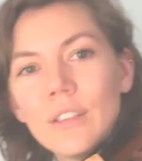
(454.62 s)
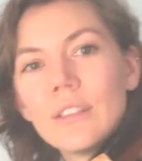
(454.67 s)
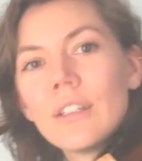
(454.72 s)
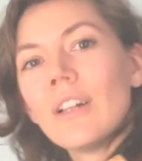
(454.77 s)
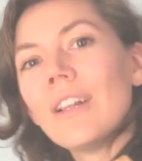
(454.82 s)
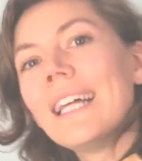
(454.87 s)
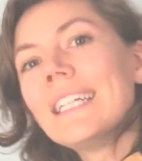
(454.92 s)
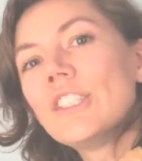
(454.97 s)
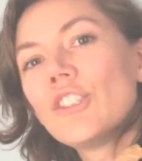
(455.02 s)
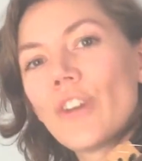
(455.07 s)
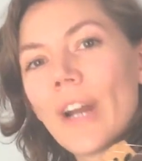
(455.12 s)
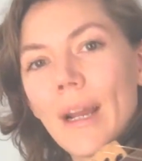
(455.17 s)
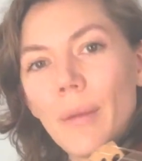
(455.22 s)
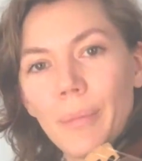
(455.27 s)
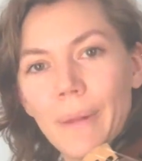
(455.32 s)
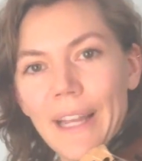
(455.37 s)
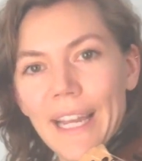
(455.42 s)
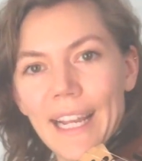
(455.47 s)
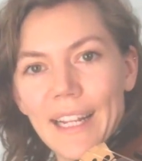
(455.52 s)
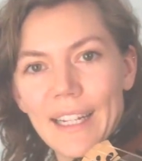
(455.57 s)
So let's try
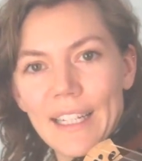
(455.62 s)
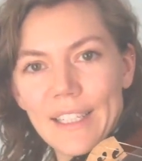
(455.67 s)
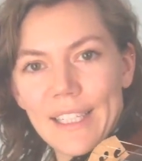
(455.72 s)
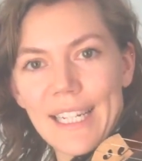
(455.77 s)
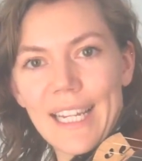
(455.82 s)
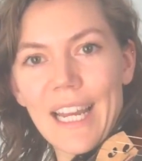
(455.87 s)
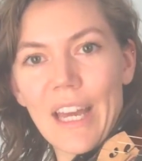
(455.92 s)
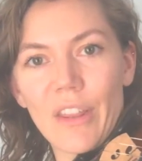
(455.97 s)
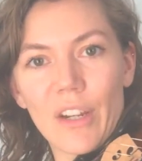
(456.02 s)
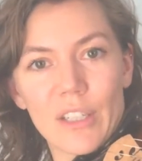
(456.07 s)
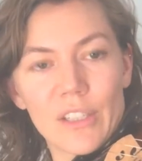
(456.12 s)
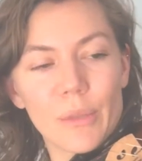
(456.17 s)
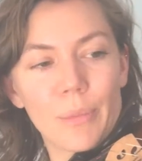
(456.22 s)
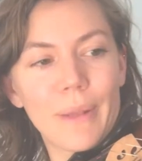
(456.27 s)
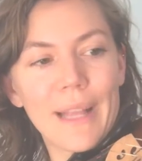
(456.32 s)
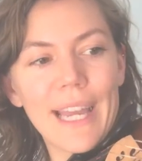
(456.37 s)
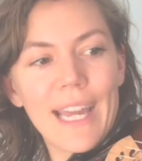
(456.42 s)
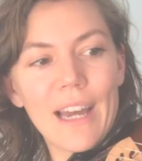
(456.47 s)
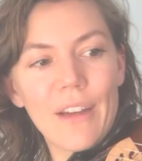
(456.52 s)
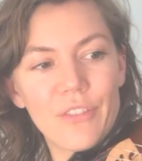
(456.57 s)
playing this together. So
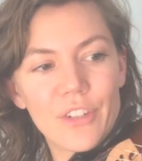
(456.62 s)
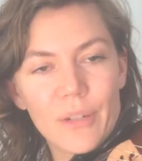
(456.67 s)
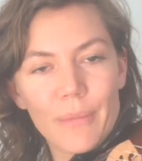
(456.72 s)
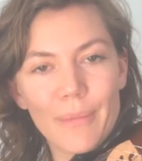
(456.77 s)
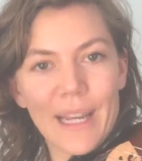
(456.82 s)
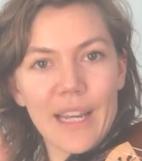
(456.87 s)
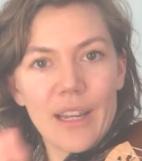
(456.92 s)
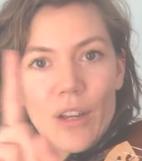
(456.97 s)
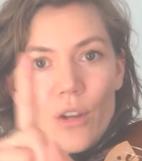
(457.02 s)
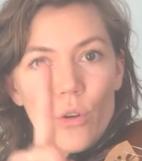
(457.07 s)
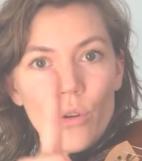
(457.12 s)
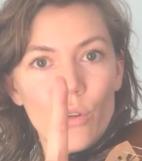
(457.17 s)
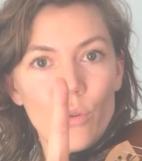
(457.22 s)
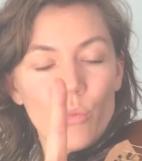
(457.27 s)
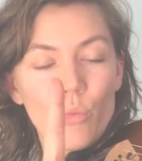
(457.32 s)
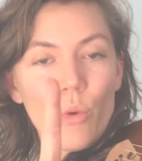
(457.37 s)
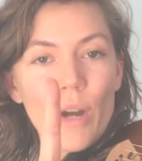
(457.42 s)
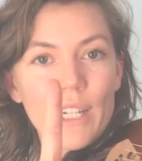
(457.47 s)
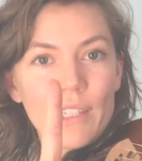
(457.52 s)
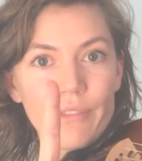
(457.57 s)
play after me.
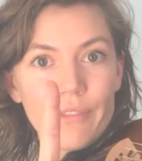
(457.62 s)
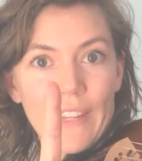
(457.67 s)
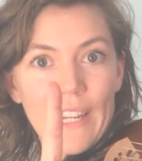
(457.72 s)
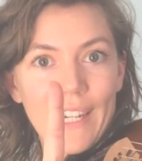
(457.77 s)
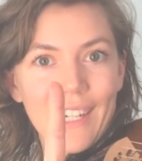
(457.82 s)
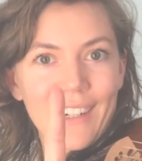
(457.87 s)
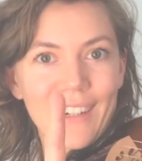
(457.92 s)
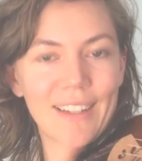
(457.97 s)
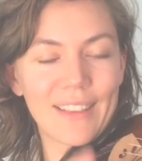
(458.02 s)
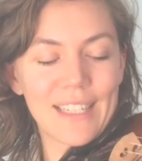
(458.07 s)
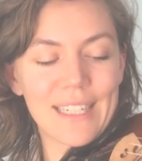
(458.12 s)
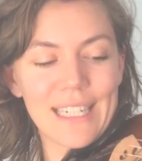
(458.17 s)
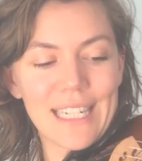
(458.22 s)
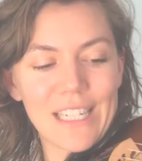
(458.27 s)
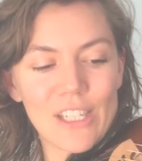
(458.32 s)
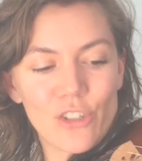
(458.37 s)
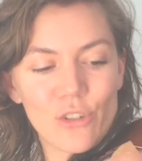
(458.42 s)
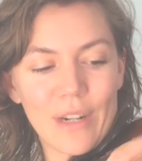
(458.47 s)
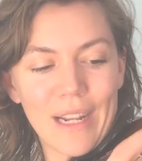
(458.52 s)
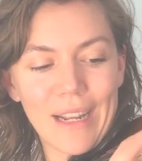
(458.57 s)
1 finger on the D
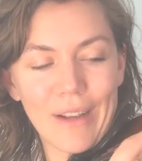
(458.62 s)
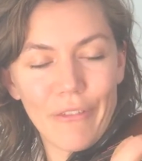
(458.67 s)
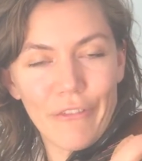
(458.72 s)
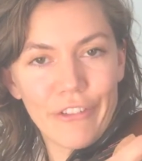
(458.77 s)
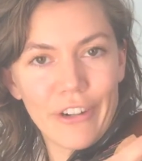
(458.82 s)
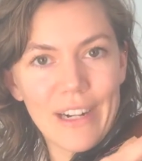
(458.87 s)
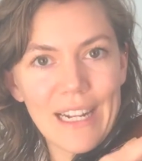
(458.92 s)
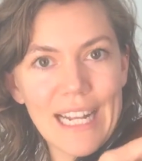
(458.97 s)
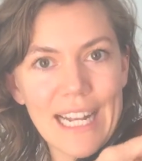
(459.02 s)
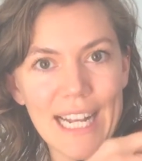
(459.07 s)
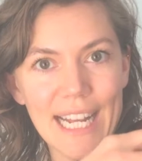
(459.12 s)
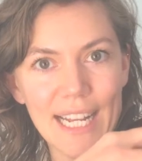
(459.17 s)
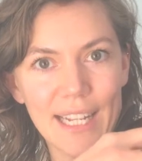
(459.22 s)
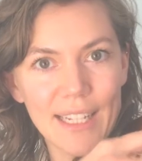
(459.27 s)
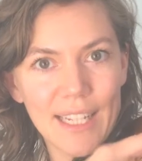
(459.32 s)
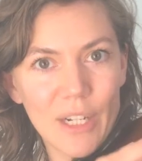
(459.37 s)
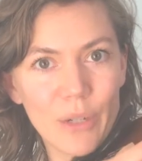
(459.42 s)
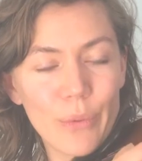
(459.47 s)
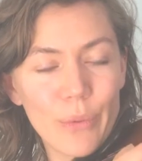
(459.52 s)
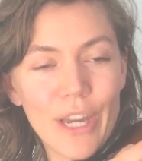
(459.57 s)
string for E.
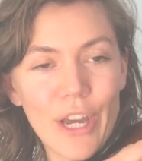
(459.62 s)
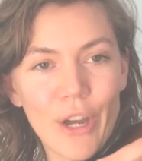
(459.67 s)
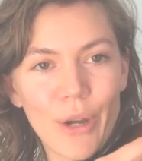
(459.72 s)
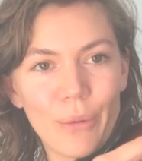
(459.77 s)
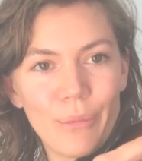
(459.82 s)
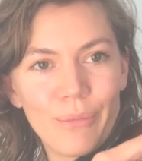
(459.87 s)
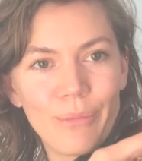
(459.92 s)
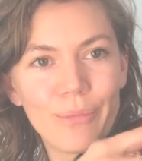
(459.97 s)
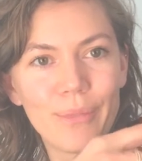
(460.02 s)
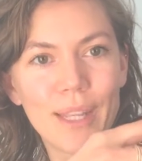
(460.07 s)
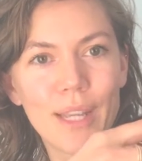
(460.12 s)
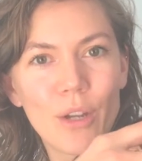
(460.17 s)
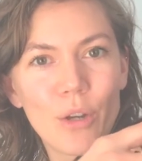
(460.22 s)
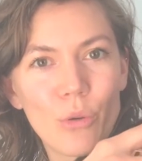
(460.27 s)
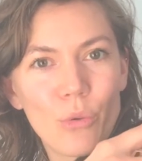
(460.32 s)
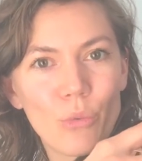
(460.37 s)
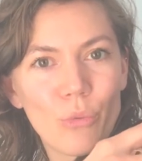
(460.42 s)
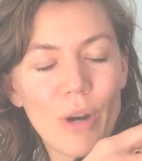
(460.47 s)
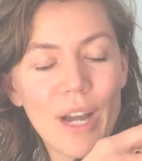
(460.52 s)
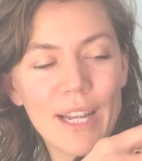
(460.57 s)
Here we go.
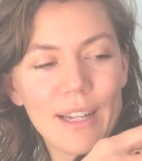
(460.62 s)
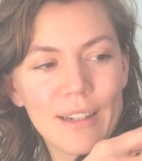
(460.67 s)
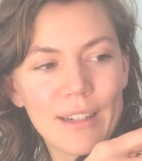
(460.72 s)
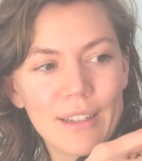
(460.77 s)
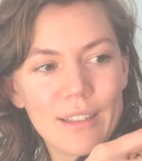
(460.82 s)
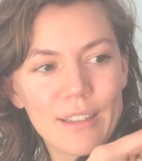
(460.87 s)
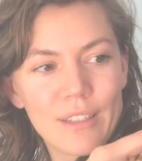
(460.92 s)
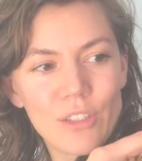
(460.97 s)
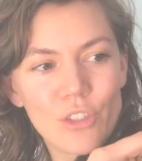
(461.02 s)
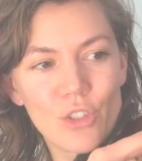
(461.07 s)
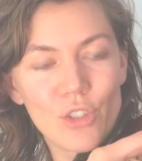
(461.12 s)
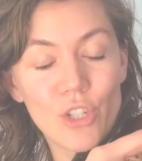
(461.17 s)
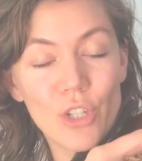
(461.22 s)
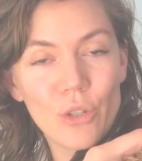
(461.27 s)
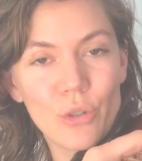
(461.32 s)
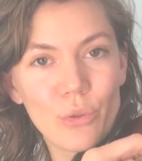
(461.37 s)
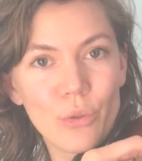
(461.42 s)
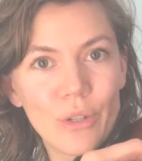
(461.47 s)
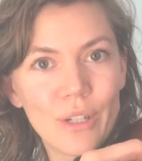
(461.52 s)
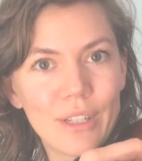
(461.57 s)
1,
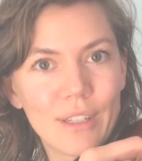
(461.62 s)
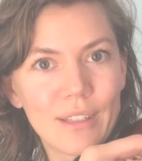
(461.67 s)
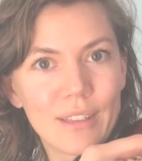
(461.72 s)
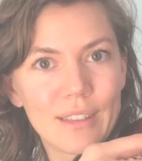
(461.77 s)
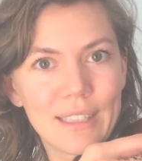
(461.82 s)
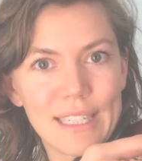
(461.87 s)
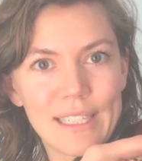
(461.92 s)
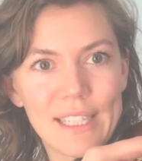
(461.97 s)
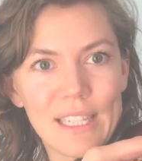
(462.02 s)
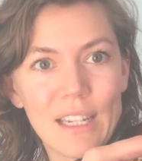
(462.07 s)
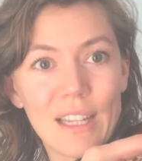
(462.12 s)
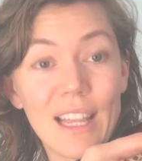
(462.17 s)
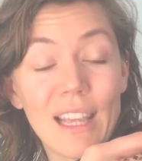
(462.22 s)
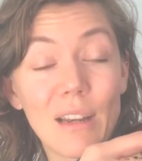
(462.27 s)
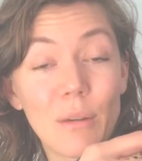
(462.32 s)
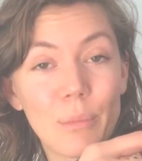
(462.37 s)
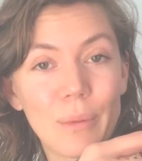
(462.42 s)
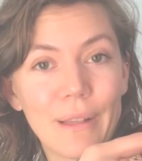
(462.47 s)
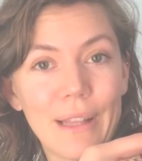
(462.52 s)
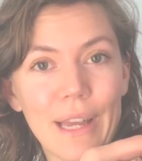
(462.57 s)
2, listen,
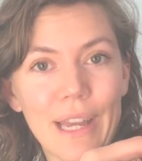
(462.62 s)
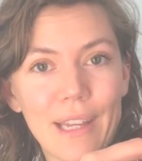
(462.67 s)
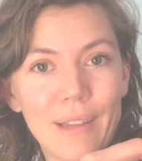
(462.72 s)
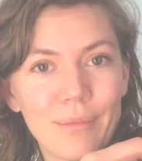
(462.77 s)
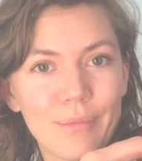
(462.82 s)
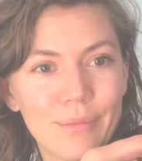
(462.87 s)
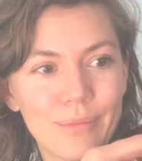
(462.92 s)
then play.